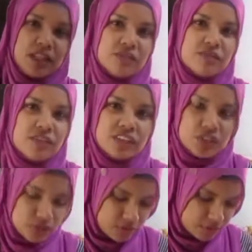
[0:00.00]
of fresh
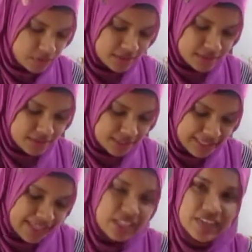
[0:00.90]
herbs
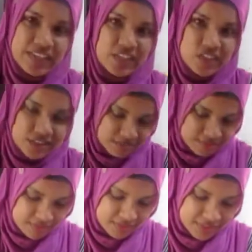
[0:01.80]
in your kitchen
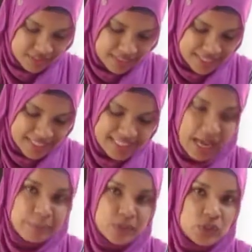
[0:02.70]
is
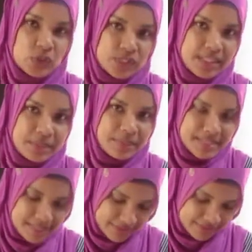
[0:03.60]
absolutely amazing.